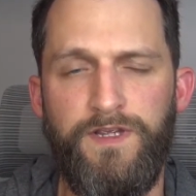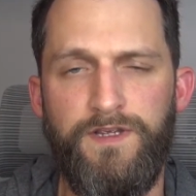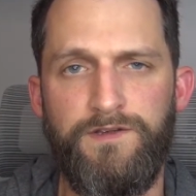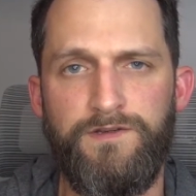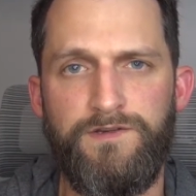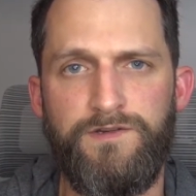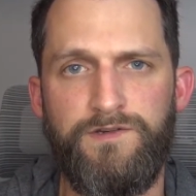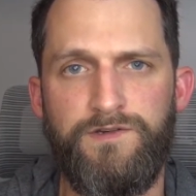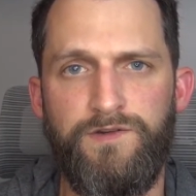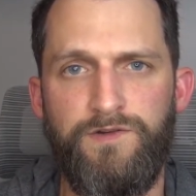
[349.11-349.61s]

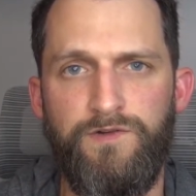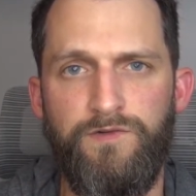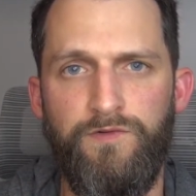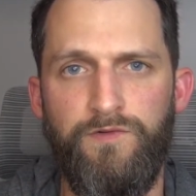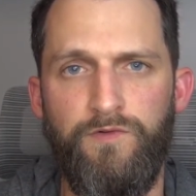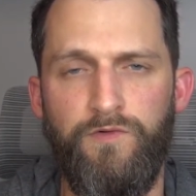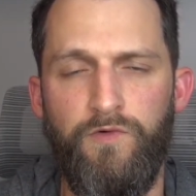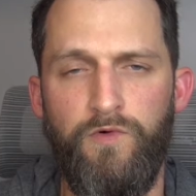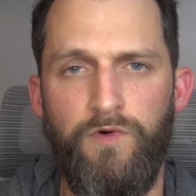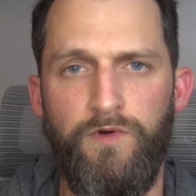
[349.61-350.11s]
is
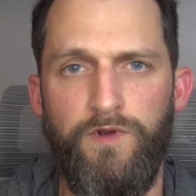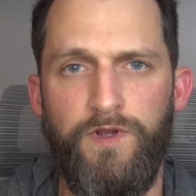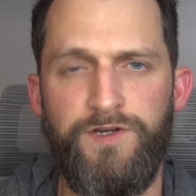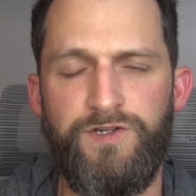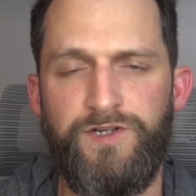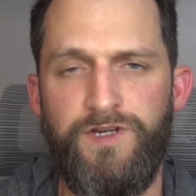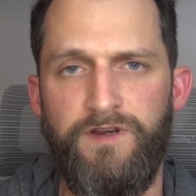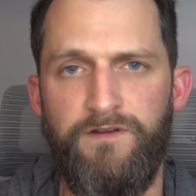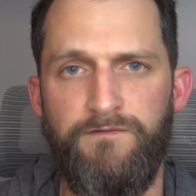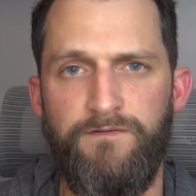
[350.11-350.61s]
to
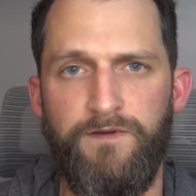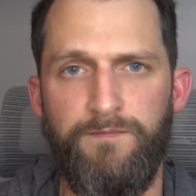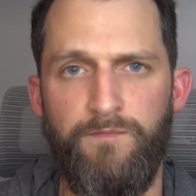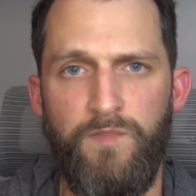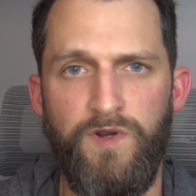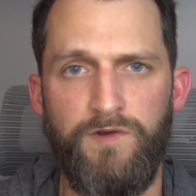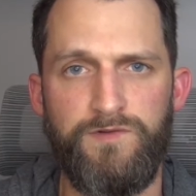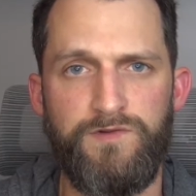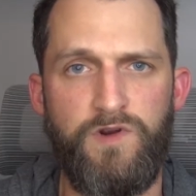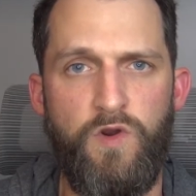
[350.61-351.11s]
achieve the
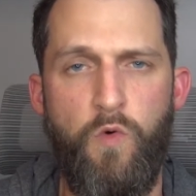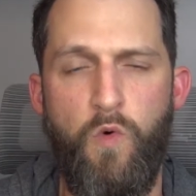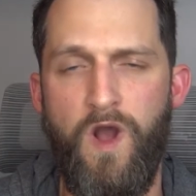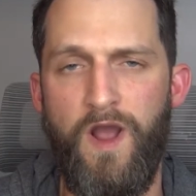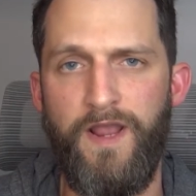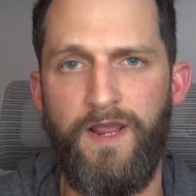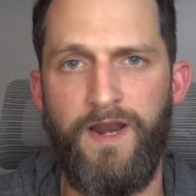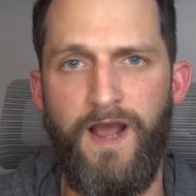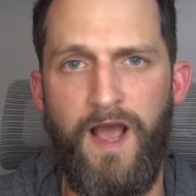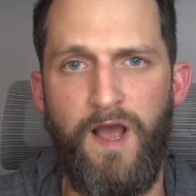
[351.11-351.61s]
most
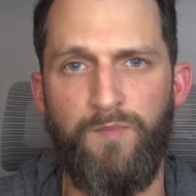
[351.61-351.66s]
quiet